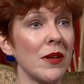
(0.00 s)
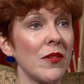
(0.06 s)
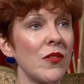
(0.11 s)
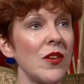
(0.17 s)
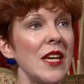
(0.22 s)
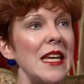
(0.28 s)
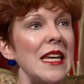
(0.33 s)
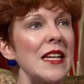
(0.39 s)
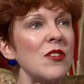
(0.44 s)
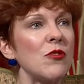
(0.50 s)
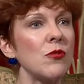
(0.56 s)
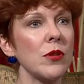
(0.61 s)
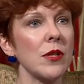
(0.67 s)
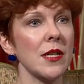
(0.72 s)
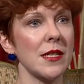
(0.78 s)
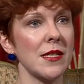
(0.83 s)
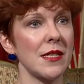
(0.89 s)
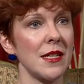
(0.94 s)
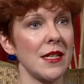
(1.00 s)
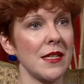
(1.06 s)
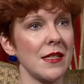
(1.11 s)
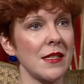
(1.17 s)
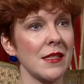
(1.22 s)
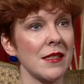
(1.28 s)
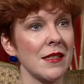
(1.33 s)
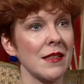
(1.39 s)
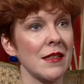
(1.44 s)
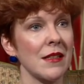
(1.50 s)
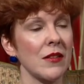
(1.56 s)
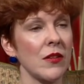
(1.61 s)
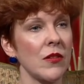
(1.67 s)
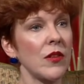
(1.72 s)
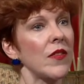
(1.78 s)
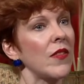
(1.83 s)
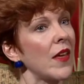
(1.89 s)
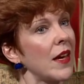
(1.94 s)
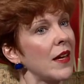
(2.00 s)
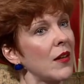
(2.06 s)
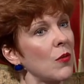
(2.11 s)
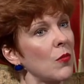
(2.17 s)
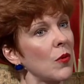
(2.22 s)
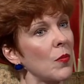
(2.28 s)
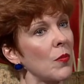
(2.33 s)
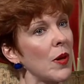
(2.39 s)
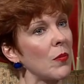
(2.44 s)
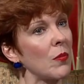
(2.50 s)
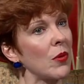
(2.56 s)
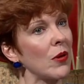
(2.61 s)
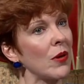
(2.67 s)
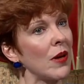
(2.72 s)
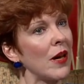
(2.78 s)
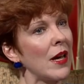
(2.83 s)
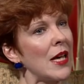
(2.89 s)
the intricacies that they can remember.